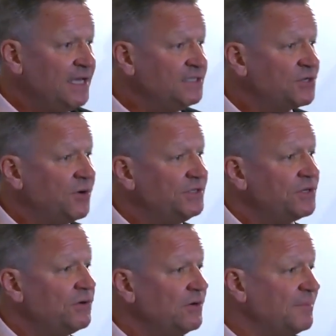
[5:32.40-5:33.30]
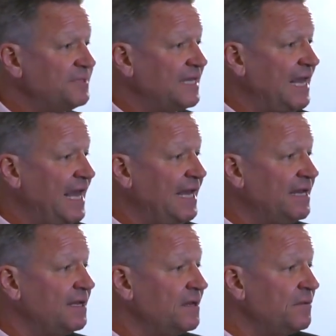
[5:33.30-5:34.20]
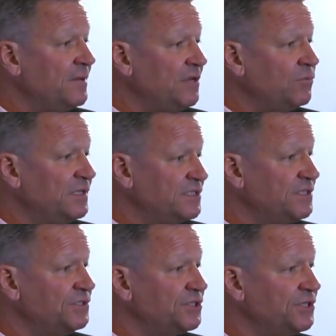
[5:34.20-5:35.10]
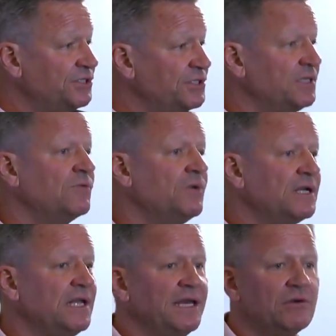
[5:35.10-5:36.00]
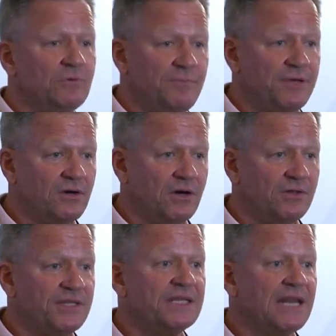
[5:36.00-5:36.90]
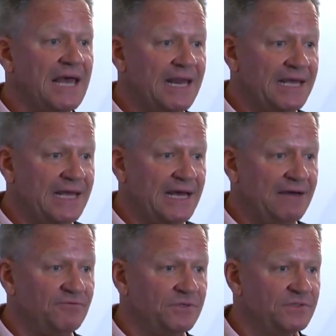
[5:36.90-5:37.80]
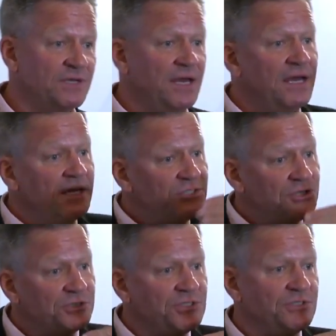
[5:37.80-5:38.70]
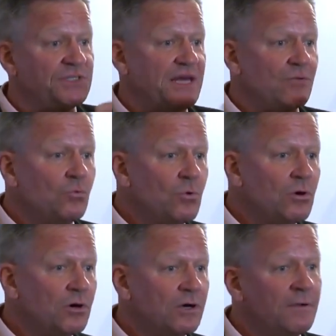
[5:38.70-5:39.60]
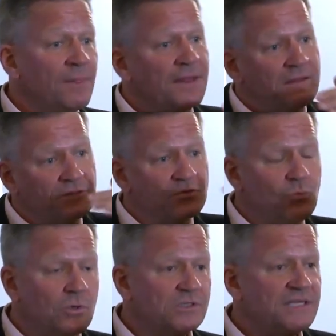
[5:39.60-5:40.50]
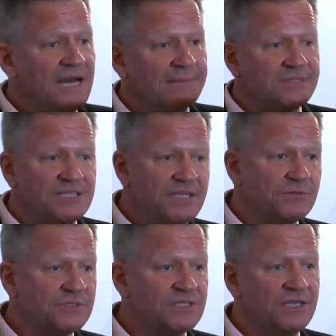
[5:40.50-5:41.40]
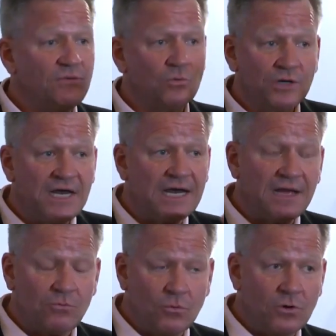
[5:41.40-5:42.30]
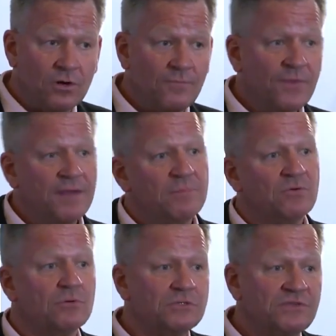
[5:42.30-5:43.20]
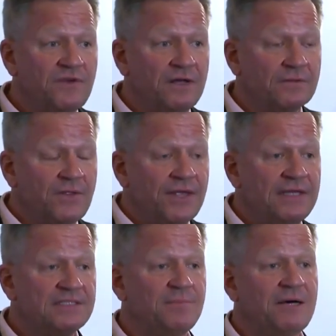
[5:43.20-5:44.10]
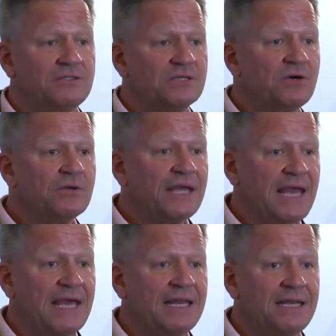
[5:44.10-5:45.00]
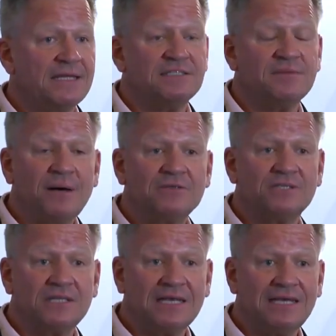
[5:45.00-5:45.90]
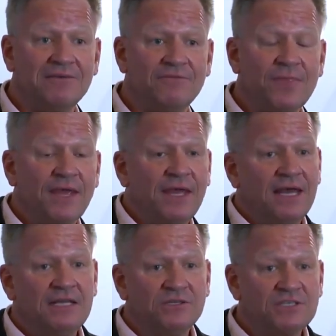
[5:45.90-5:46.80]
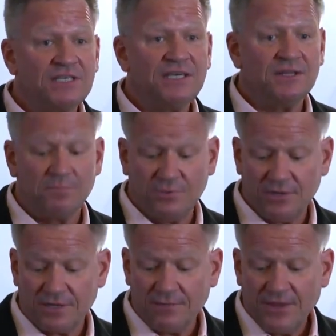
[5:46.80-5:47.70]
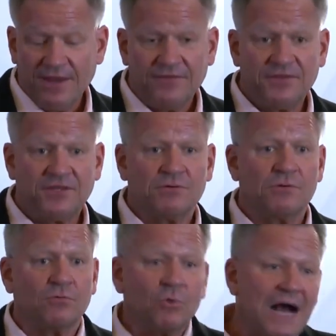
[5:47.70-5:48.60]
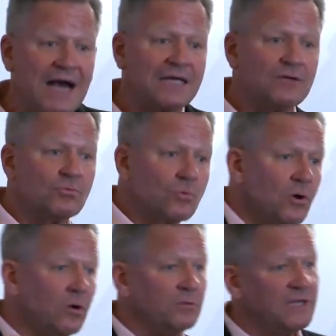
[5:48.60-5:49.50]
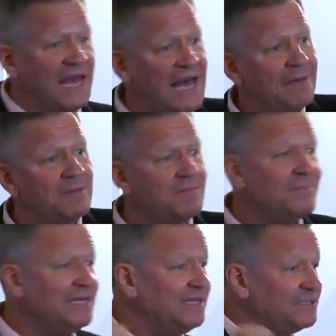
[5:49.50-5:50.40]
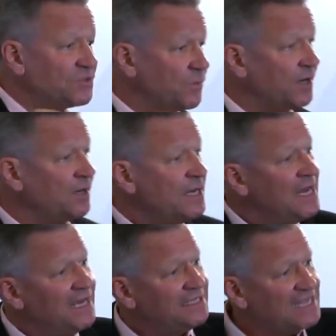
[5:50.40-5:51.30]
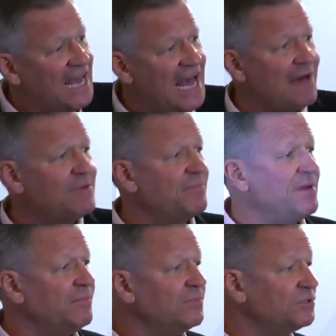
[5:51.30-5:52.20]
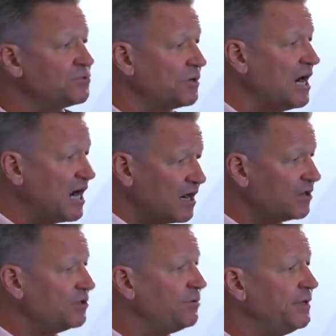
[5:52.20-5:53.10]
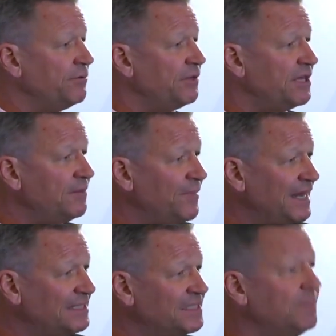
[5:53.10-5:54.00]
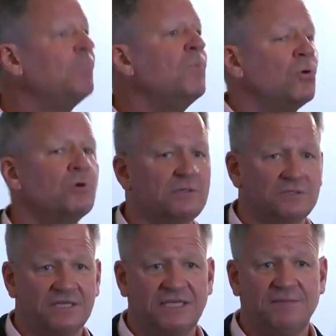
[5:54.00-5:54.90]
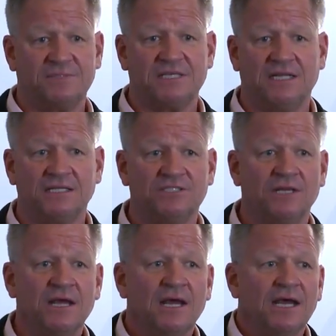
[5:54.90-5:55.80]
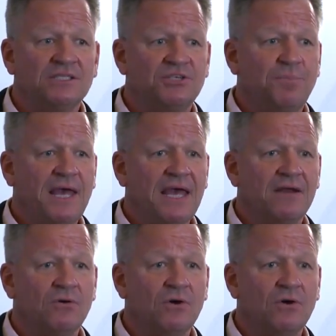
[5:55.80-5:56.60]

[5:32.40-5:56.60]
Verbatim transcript: He's going to go up to Canada to meet Winston Churchill in what later will be called the Atlantic Conference. Churchill's at war, there's wartime secrecy, we're not at war, but Roosevelt is about to go to Canada. He's about to leave. And you'll see in the book that there were rock and roll cabinet meetings where his cabinet members were arguing with him that it's immoral to keep selling Japan